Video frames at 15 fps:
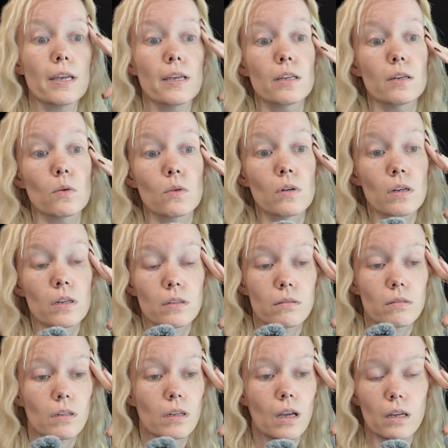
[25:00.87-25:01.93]
and
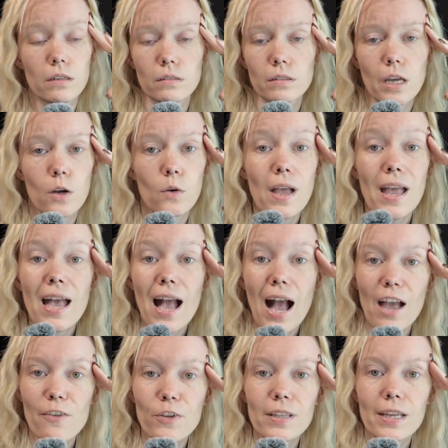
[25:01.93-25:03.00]
I don't know.
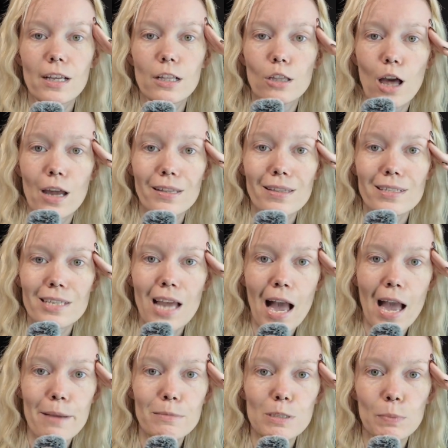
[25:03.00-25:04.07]
I feel like a lot of the
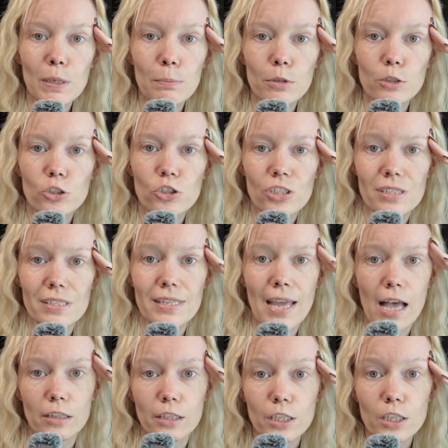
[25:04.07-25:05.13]
times people are just
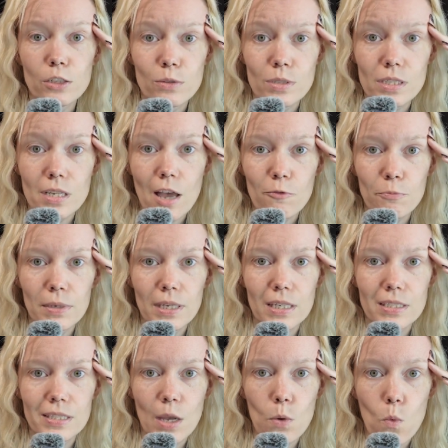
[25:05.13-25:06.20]
telling you stuff
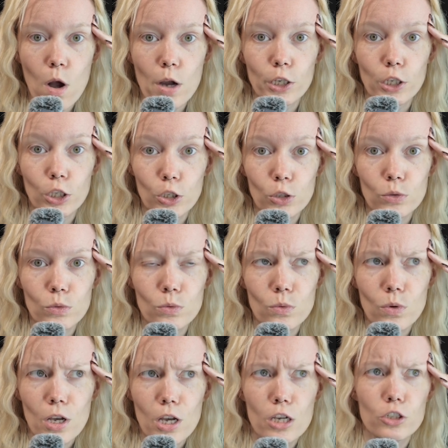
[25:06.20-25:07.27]
because they want
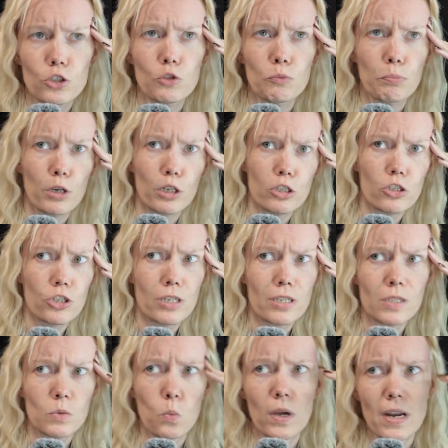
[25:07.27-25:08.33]
you to
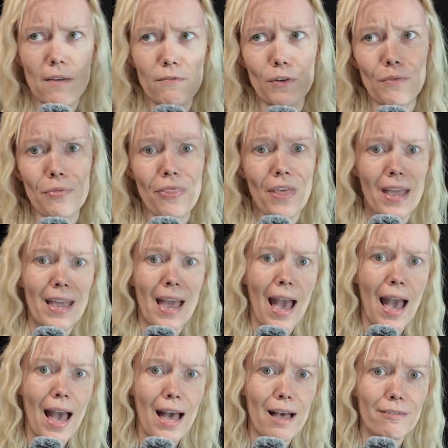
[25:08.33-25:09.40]
purchase whatever they
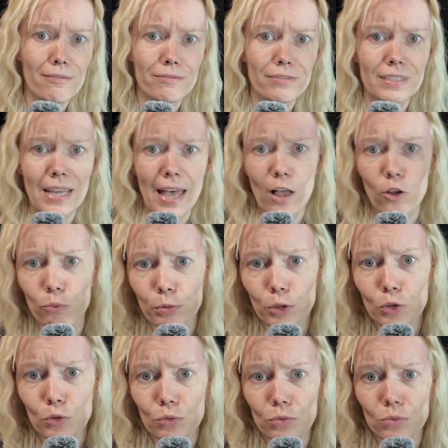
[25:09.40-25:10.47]
have to help
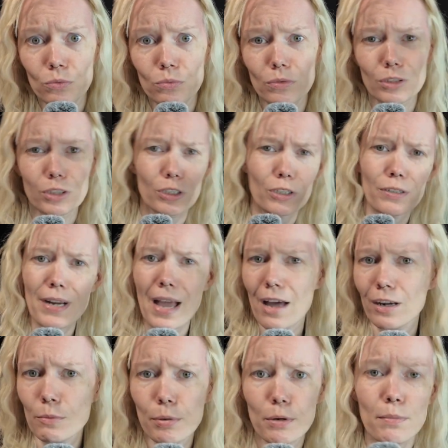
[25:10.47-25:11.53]
you learn
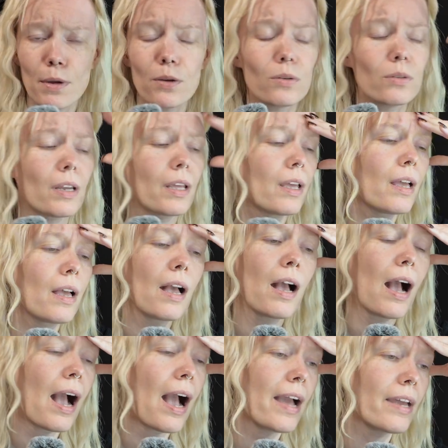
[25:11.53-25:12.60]
how to promote.
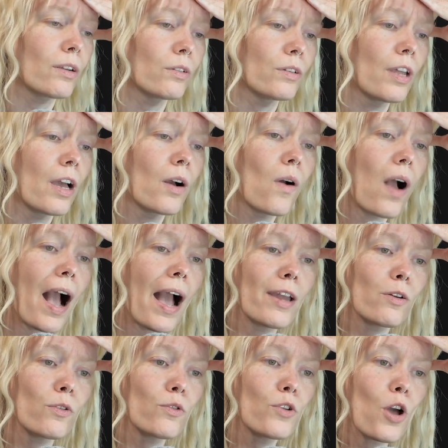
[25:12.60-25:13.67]
I don't know. I
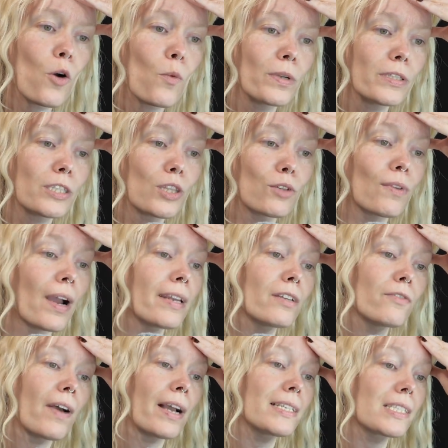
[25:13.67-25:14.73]
don't know what's the right
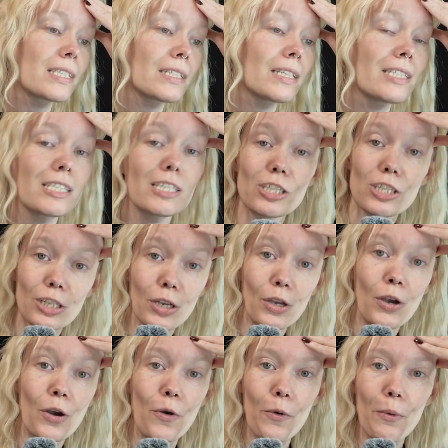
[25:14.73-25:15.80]
advice to listen to,
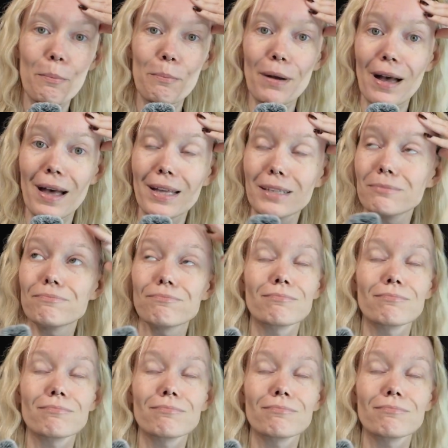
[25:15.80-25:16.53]
but